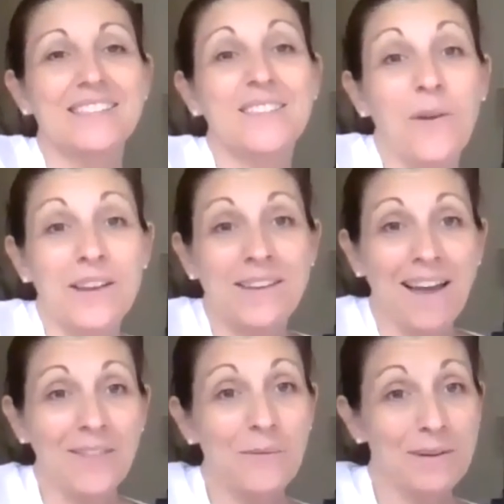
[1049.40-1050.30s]
So
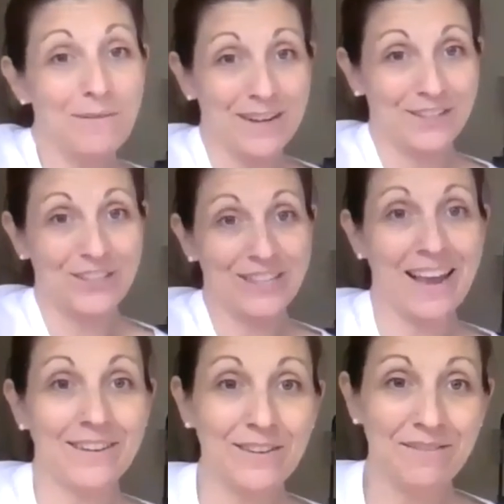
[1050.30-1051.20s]
now that we've reached
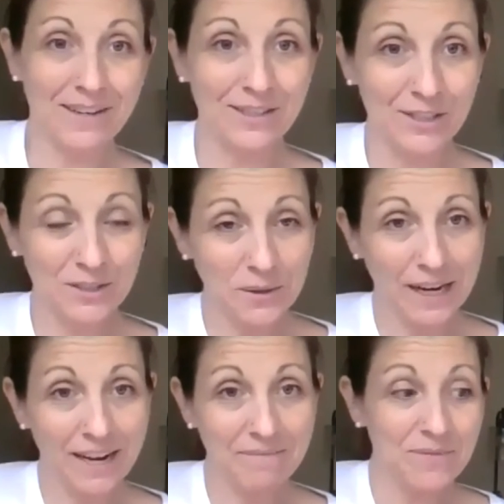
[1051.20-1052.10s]
the end of our
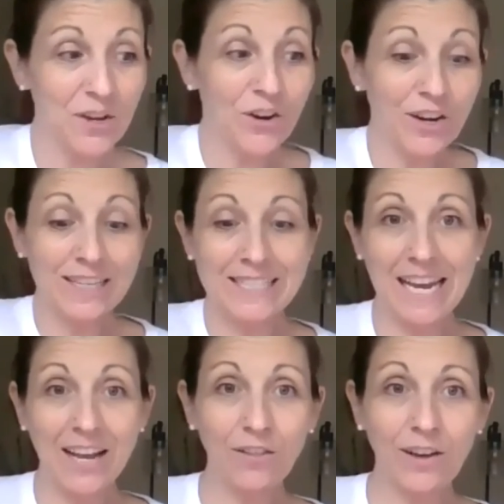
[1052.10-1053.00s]
story, you're going to
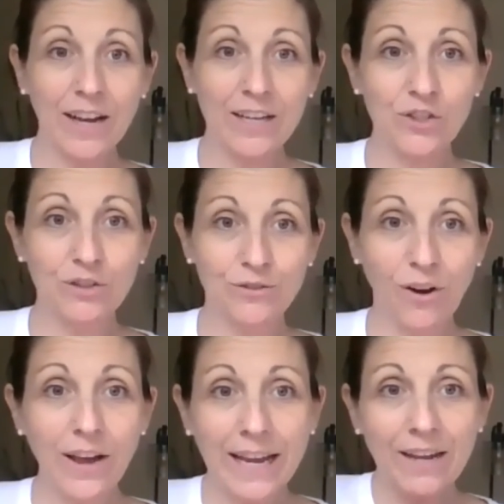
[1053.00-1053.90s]
take a look at your
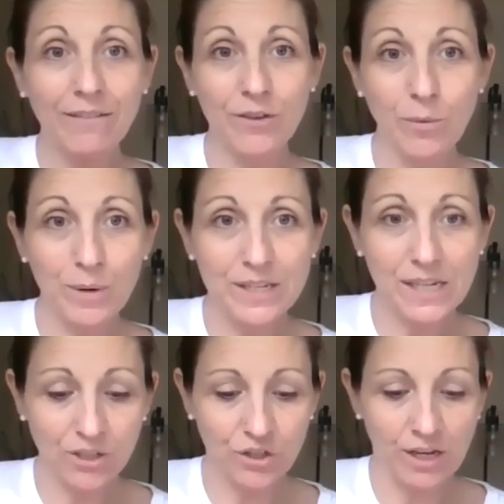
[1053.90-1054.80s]
drawing of your
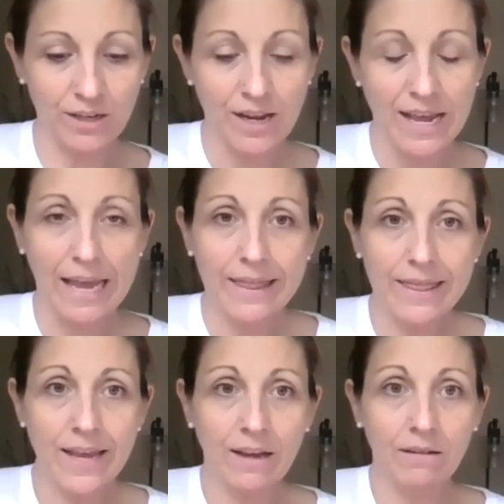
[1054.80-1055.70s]
prediction and
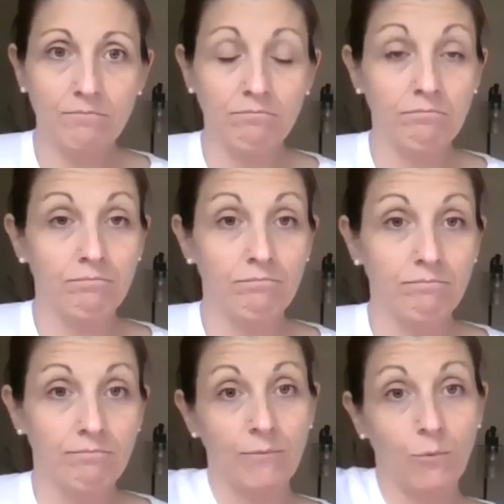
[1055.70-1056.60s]
think,
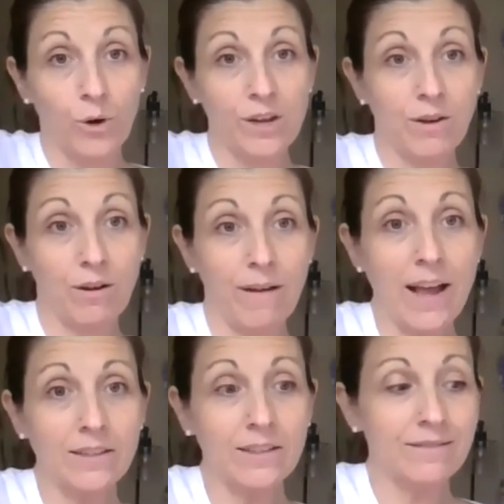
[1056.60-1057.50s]
were you
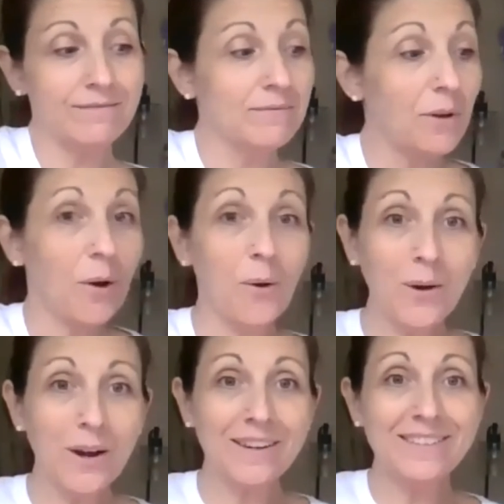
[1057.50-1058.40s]
correct?
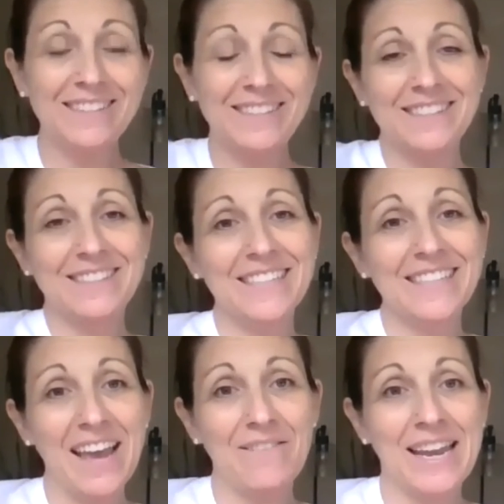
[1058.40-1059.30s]
Or
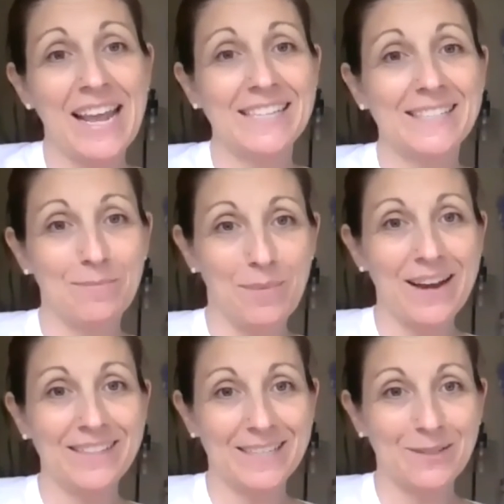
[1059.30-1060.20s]
did Kevin Hanks
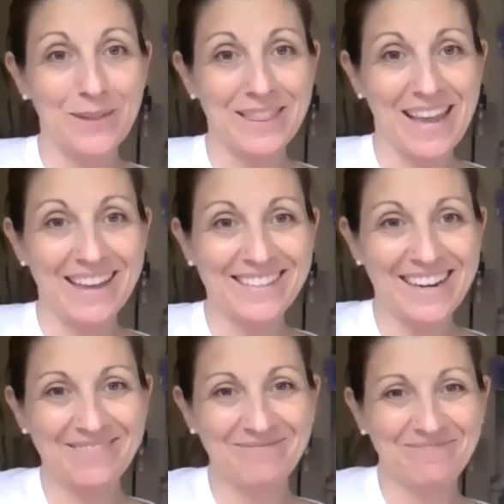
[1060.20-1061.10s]
surprise us with the
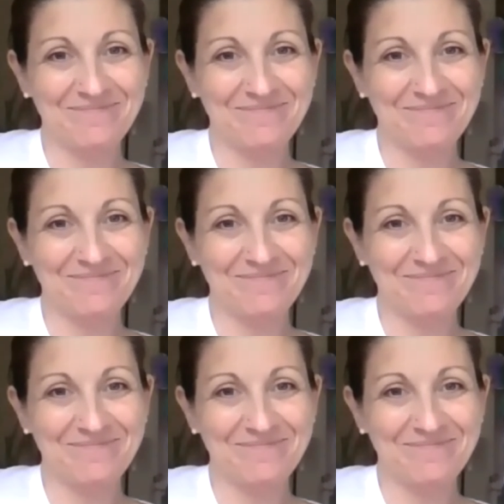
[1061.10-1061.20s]
ending?